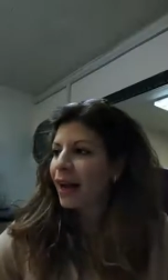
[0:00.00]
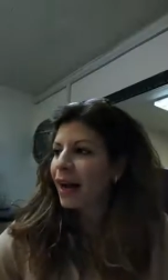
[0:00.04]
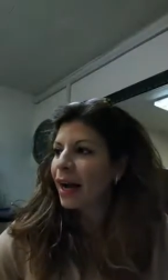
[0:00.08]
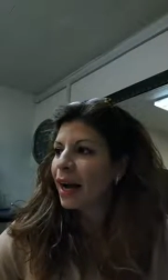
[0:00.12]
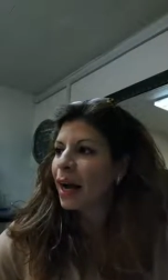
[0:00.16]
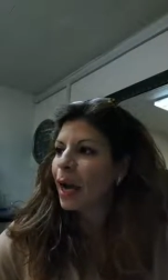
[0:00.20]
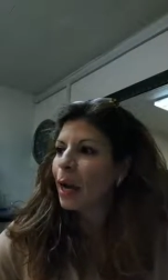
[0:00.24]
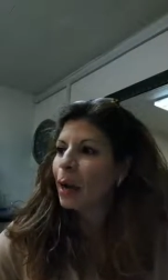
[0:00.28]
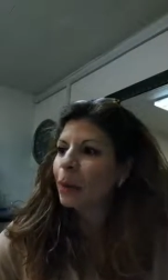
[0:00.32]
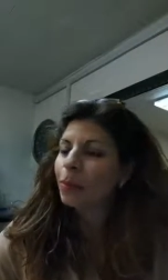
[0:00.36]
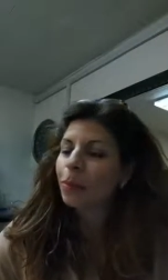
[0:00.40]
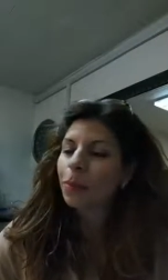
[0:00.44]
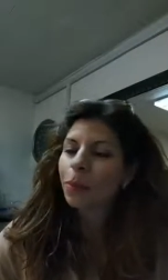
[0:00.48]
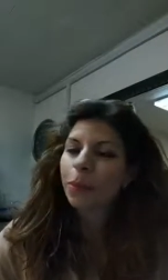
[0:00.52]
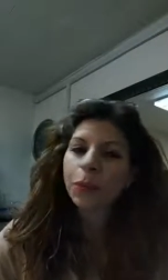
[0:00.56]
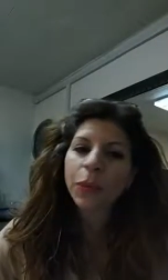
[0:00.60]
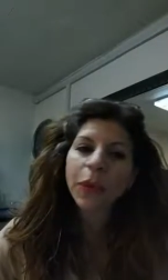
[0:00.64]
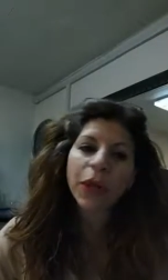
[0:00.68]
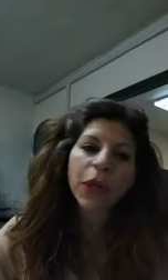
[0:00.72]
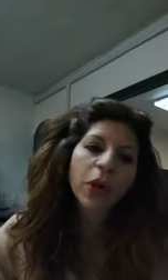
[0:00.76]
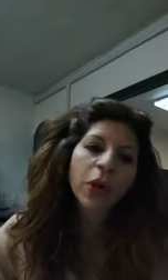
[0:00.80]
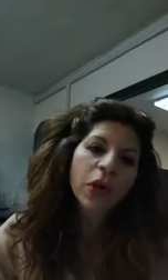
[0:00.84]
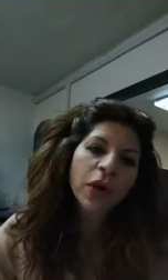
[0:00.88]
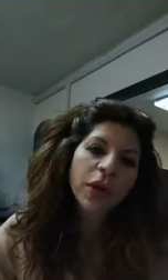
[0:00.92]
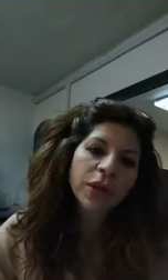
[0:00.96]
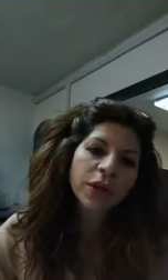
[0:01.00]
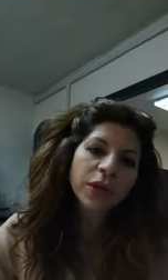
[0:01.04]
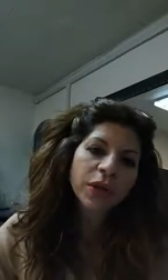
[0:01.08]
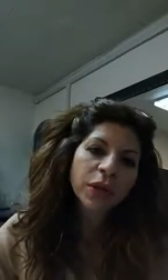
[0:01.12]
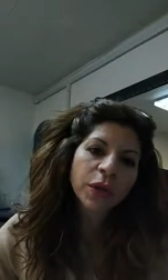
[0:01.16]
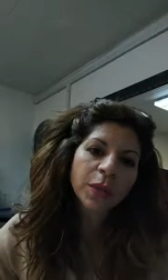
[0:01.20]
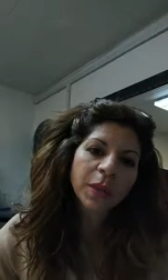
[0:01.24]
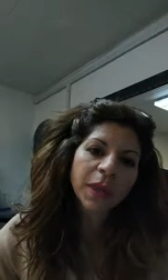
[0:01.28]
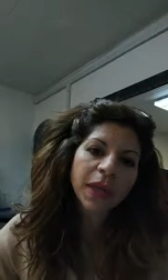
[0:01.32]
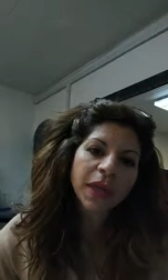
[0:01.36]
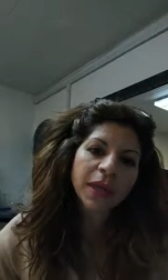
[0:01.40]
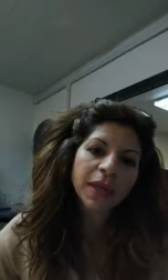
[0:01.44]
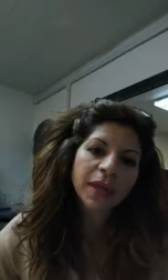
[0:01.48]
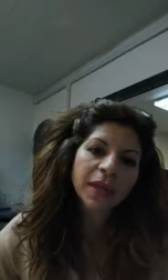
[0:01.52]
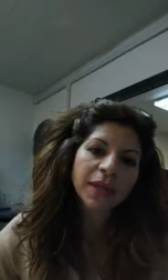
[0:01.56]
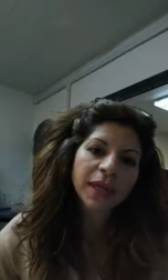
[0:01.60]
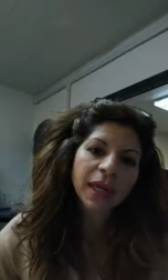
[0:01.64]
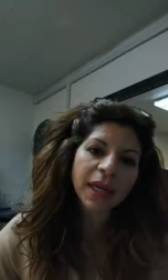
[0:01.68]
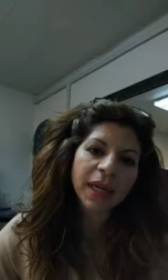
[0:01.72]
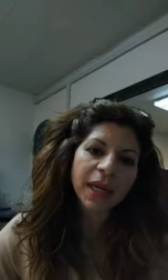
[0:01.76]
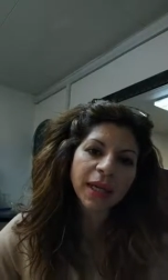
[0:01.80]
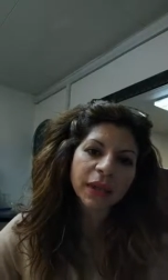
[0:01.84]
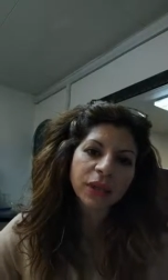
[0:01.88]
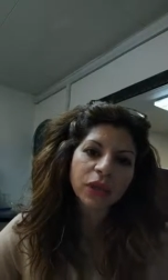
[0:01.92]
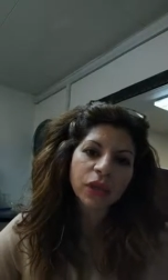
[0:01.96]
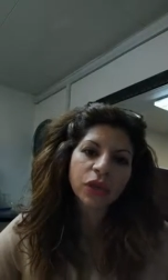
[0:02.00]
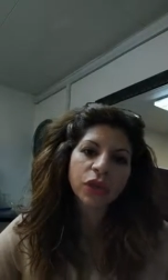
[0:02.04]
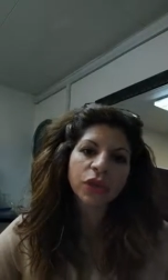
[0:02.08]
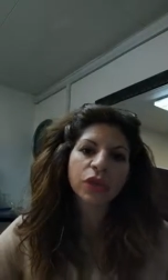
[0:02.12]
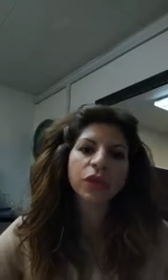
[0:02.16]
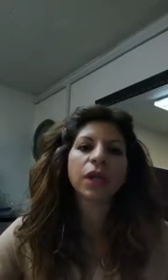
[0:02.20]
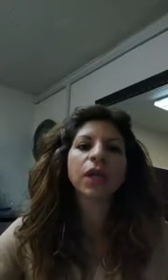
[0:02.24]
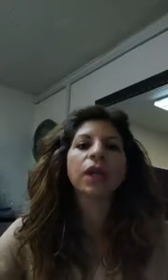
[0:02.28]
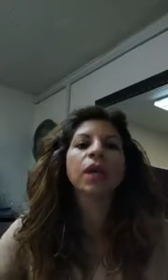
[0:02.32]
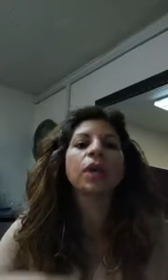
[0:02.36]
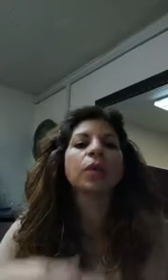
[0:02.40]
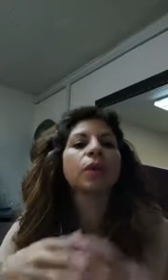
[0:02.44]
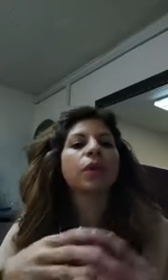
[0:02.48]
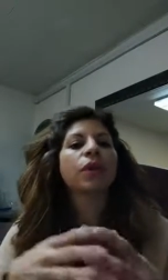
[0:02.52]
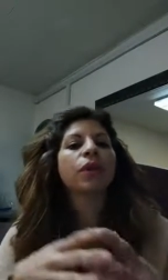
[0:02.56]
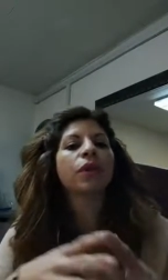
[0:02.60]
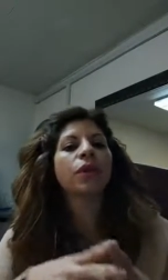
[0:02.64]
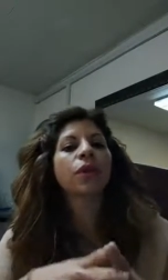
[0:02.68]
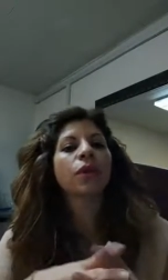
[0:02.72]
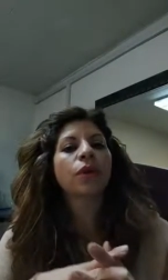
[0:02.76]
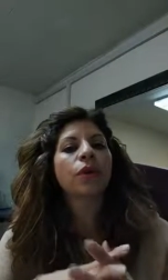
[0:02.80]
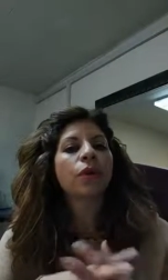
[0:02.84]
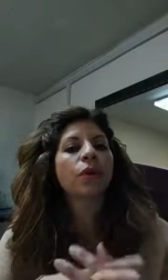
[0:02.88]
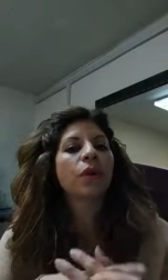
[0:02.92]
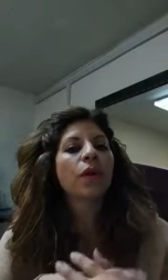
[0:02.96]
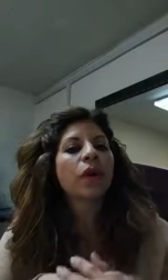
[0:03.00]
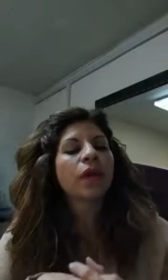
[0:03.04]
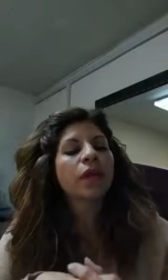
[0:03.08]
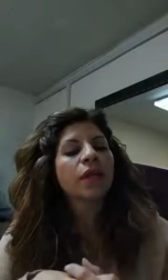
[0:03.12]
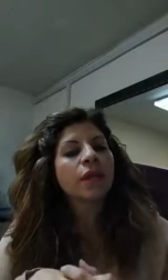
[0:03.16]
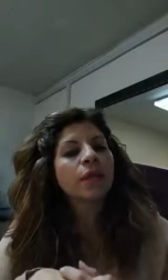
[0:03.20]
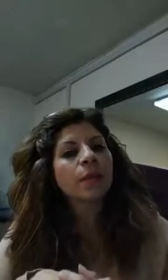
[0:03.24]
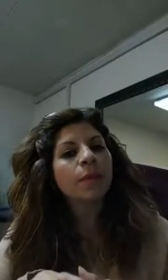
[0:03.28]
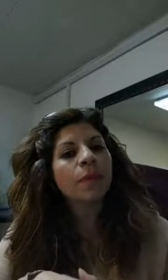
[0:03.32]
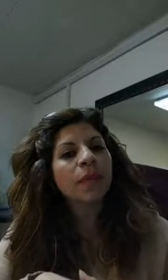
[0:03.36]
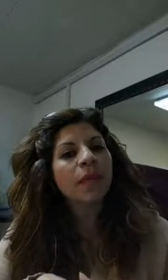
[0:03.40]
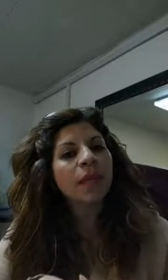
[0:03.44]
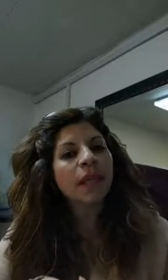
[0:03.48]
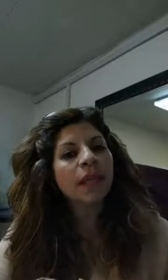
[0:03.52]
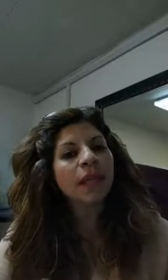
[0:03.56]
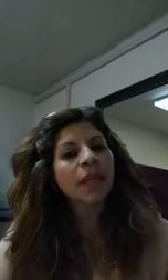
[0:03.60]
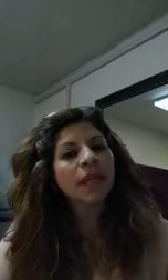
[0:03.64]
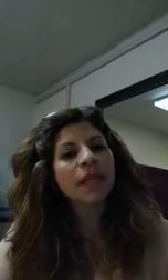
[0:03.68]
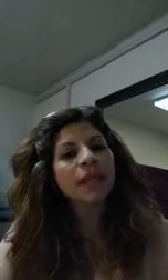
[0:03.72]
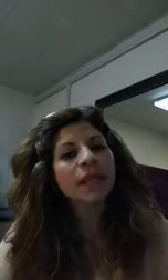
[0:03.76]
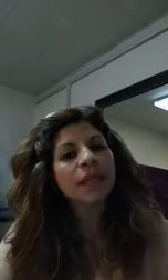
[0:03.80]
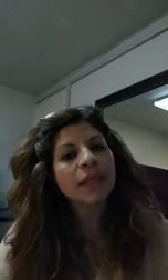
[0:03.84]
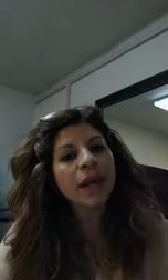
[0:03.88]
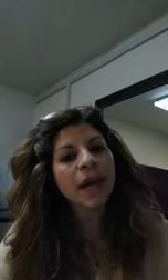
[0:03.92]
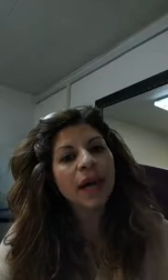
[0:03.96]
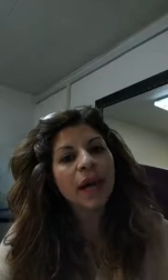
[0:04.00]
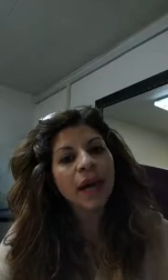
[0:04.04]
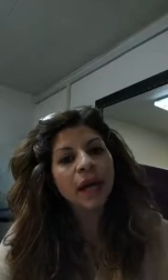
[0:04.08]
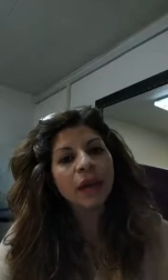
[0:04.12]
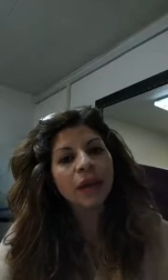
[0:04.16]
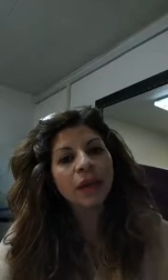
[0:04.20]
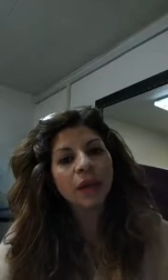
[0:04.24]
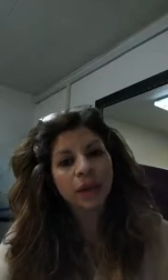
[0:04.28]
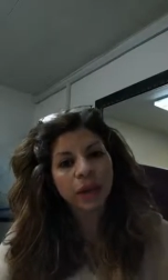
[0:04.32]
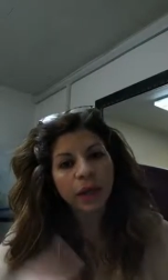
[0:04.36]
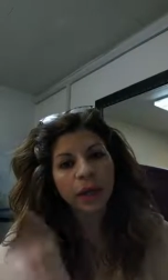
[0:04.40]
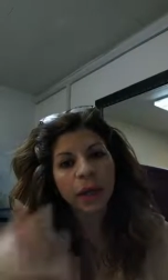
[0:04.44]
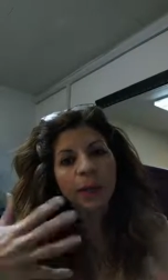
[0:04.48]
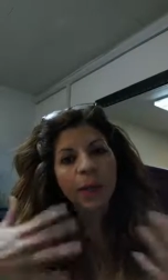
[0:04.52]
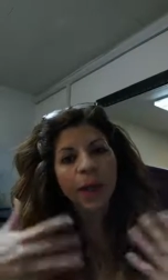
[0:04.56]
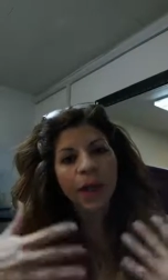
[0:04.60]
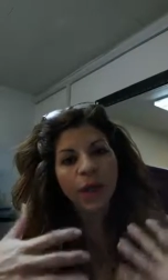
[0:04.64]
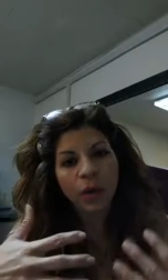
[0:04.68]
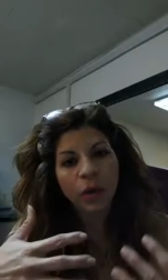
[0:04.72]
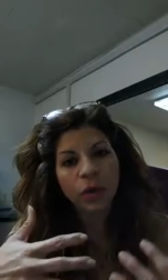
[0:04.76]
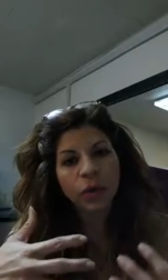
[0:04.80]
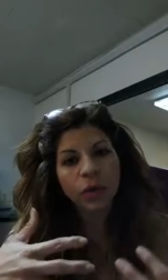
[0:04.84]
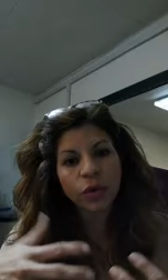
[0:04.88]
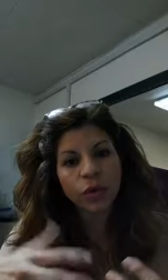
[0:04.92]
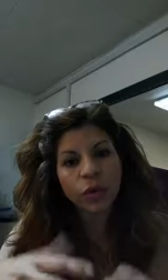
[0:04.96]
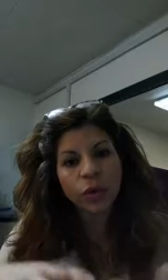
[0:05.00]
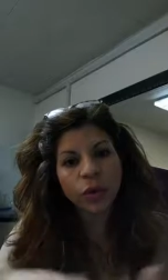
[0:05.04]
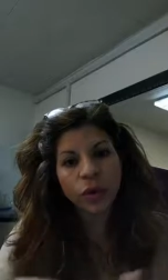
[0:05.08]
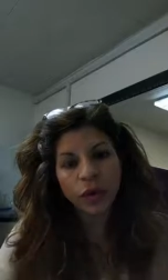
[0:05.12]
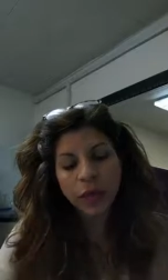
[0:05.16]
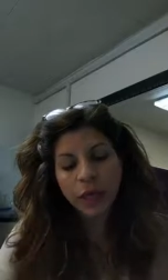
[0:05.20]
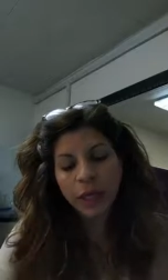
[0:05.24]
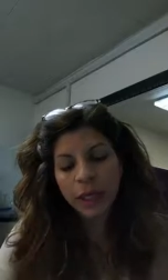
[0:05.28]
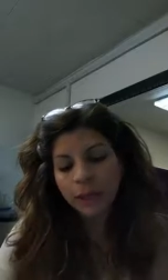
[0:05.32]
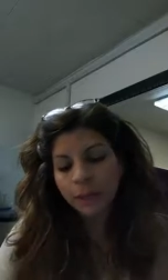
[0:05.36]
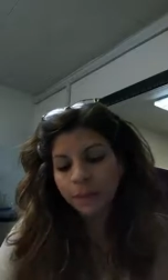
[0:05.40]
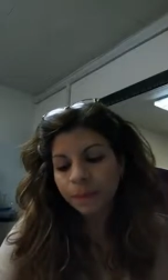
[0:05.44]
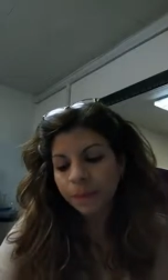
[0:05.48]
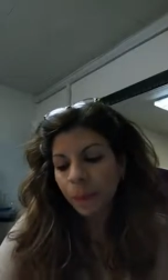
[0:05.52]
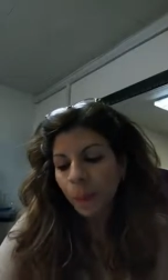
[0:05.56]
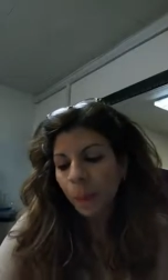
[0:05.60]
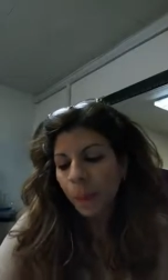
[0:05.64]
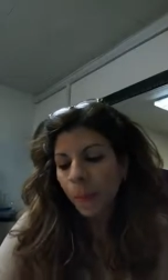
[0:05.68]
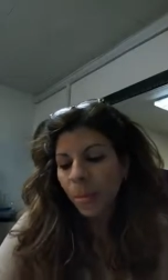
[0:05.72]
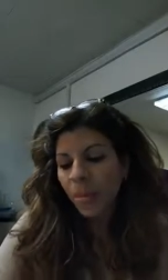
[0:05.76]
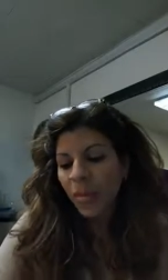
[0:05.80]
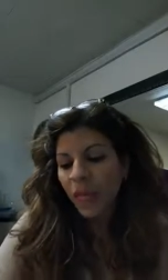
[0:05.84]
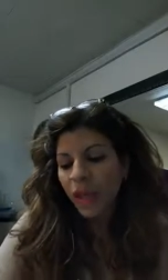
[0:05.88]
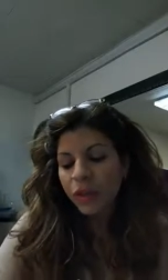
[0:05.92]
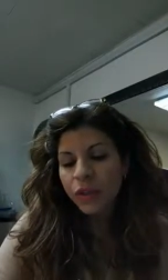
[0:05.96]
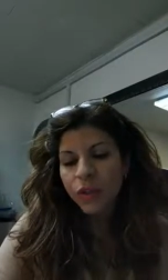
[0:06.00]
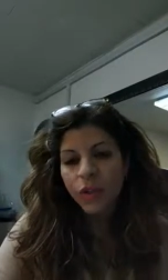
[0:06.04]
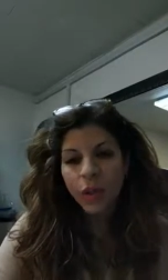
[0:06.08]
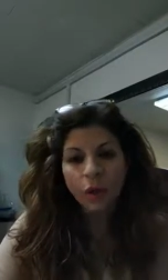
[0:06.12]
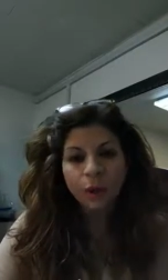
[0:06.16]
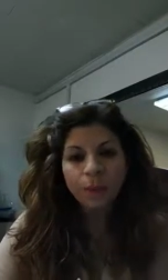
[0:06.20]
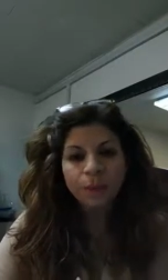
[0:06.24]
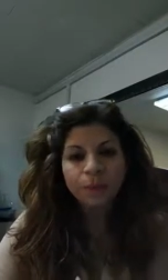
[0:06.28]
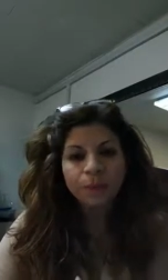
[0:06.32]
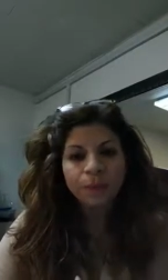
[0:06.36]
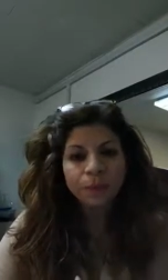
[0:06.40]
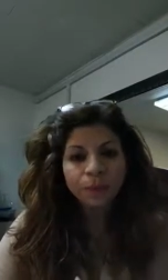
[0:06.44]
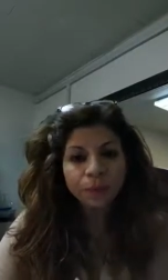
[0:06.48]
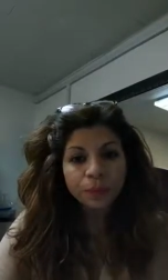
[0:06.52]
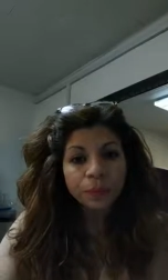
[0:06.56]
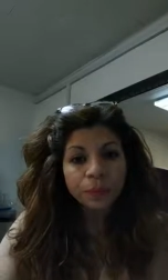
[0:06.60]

um, but also because I get to share with you some of the things I learned in my own journey. So,